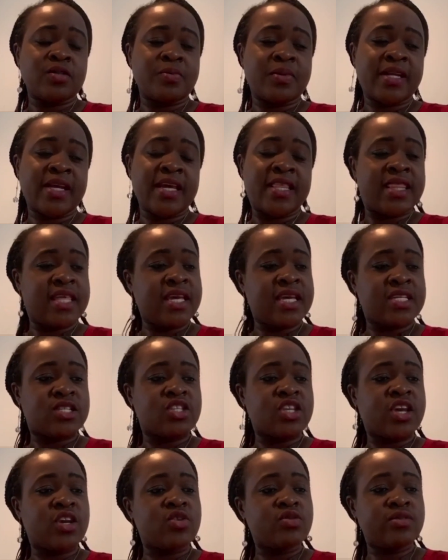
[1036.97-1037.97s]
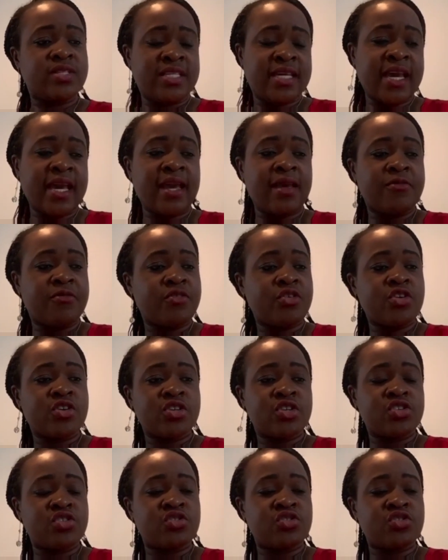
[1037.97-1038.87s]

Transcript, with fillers: But I think it's a good time for us